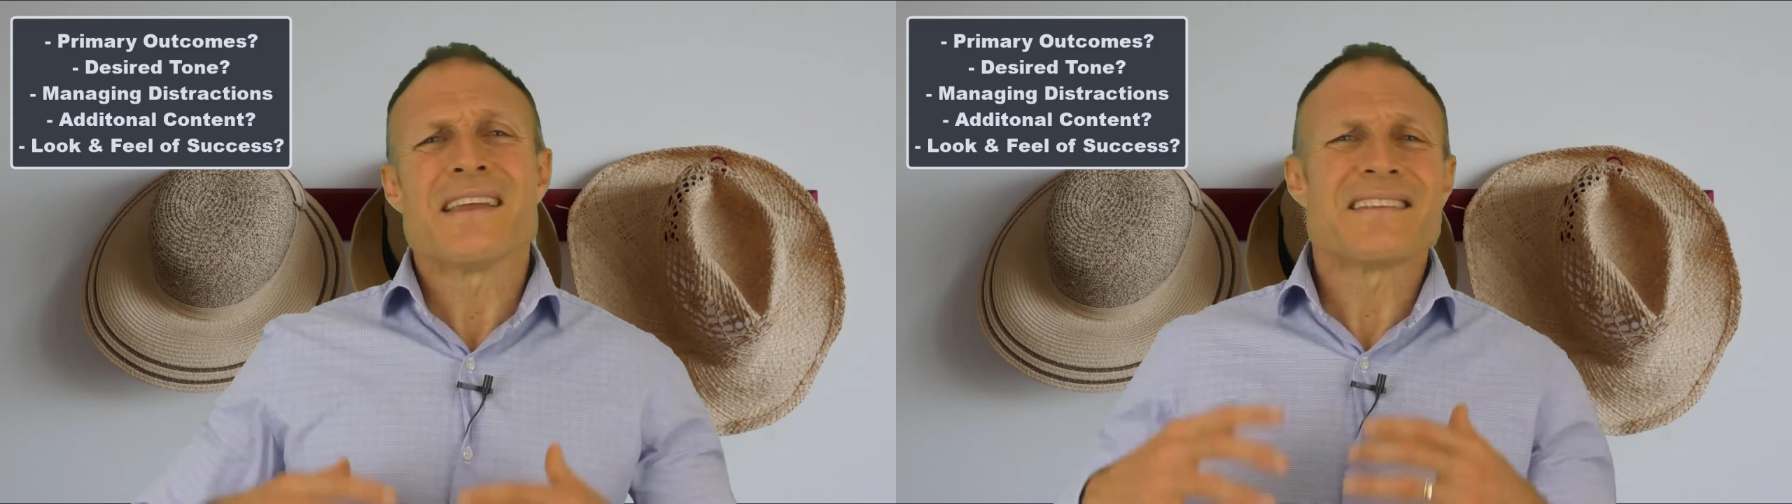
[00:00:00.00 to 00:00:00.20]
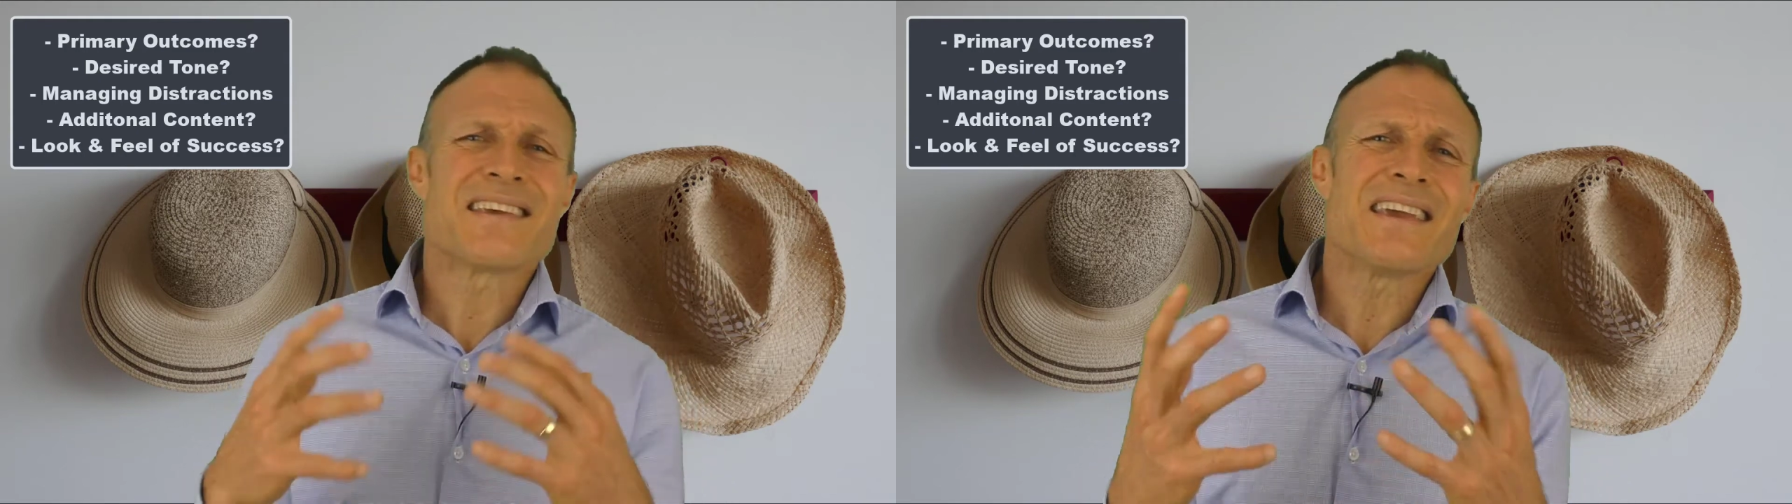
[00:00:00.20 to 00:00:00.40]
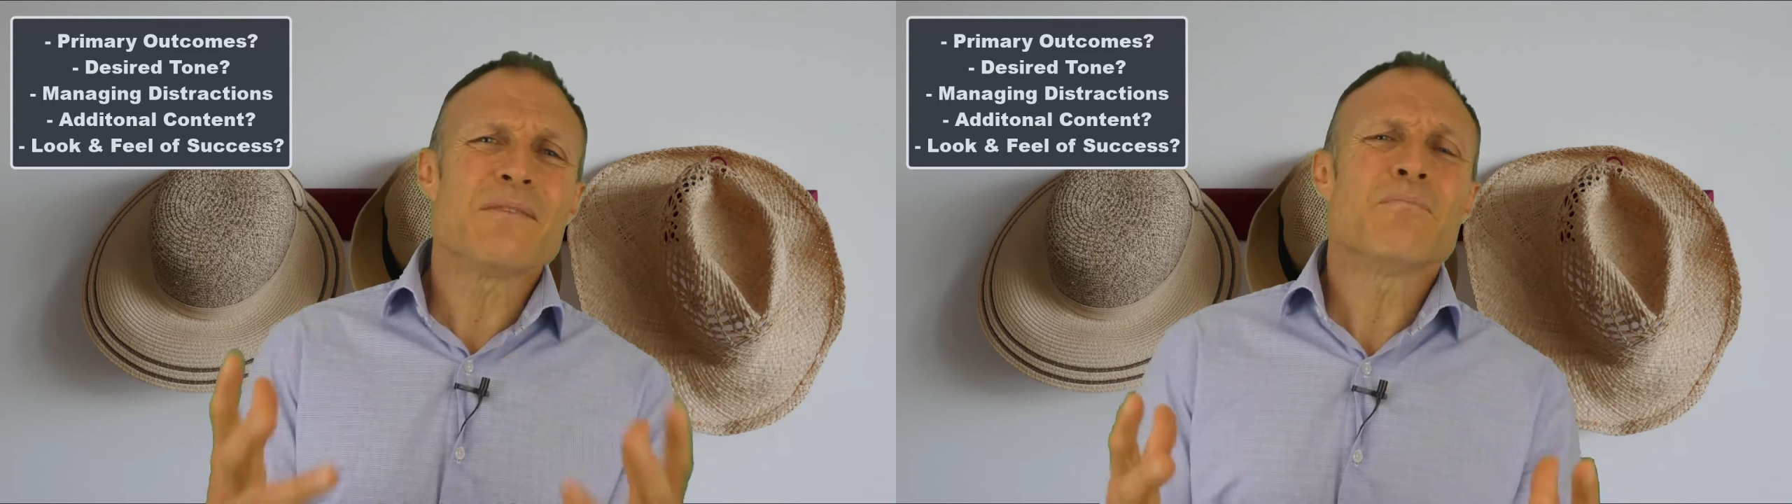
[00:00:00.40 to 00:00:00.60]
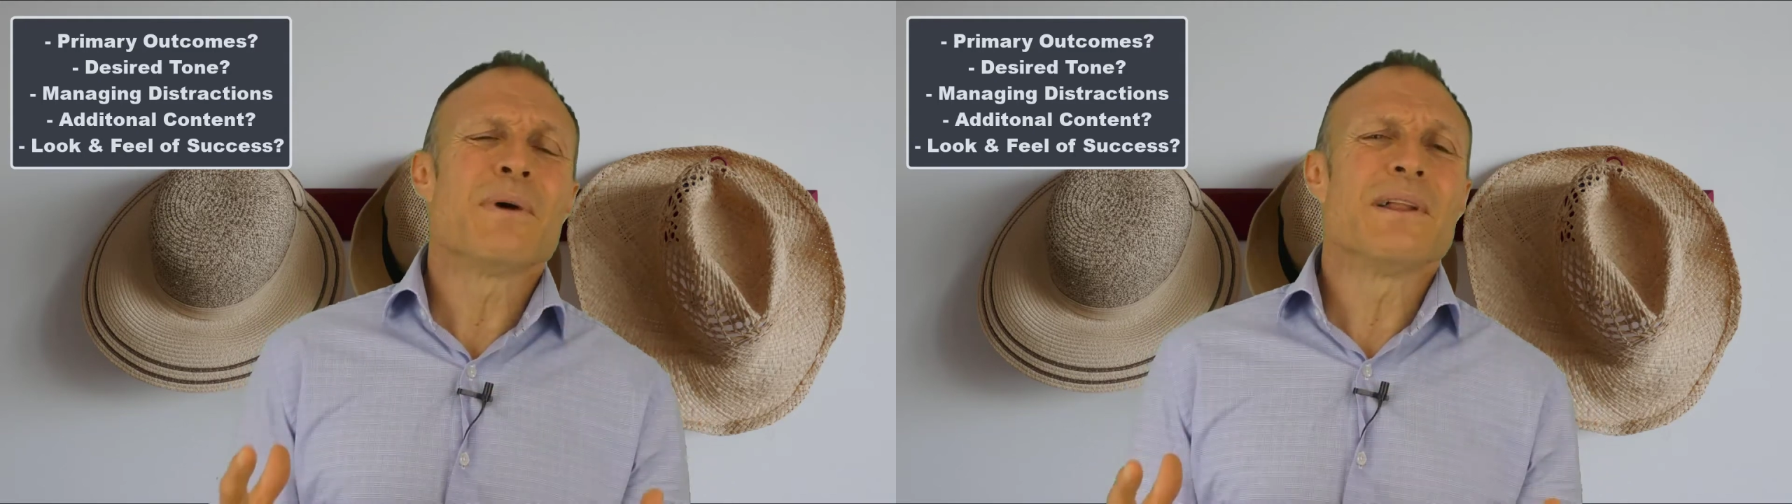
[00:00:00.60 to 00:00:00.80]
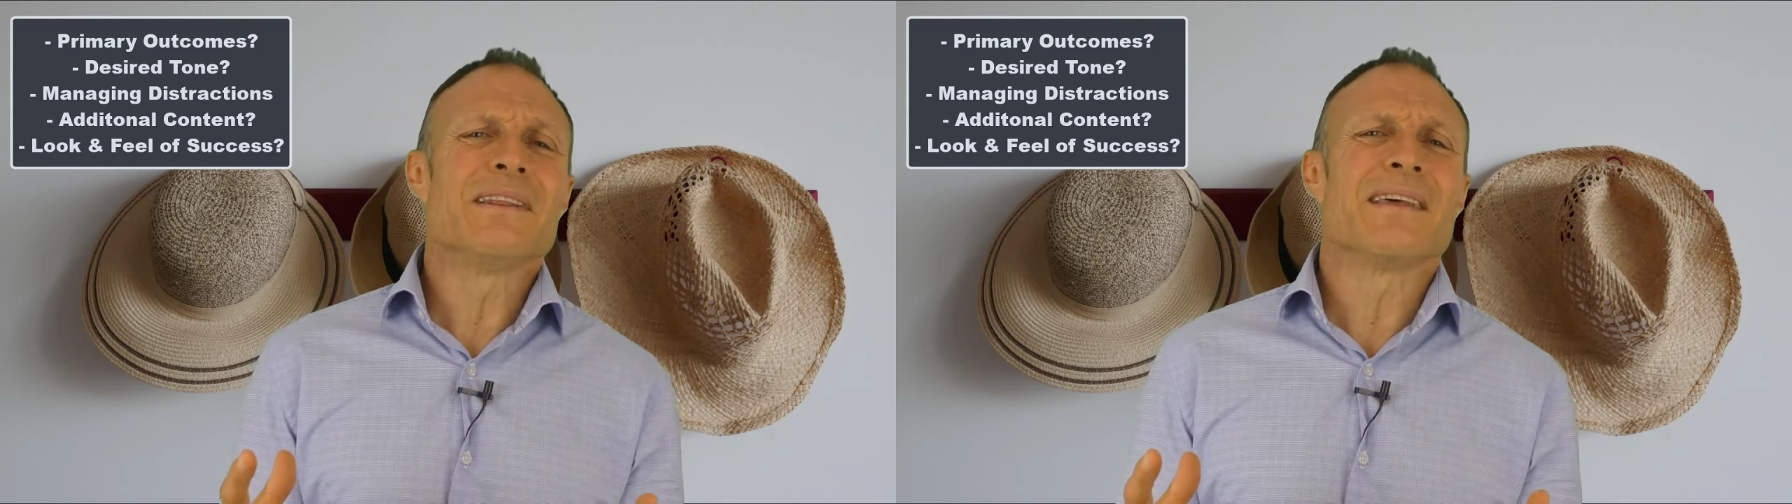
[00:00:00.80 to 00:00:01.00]
team
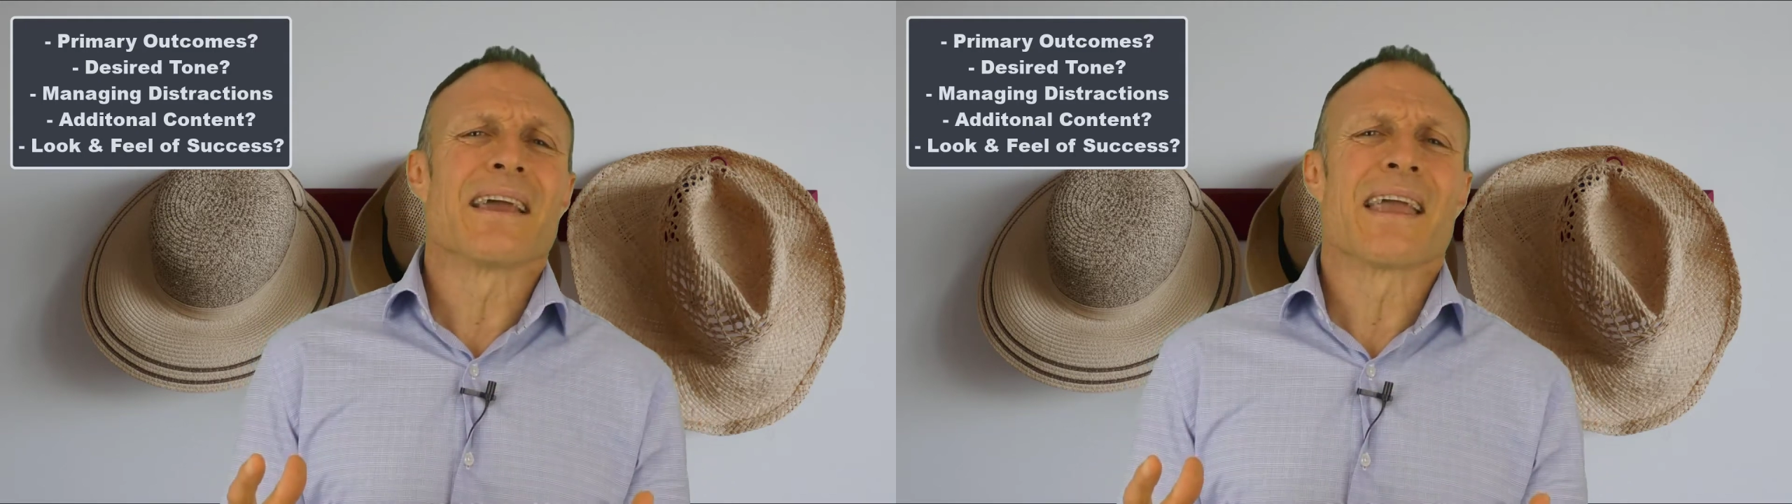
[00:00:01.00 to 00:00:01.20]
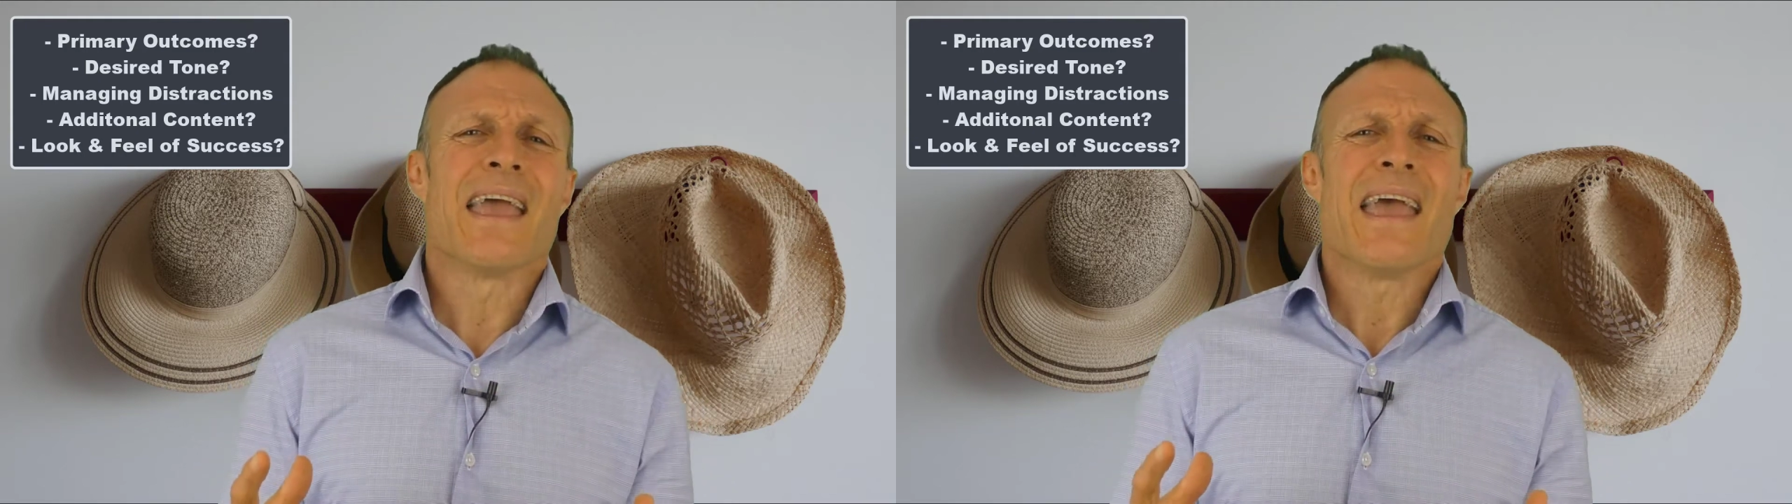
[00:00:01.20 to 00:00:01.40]
building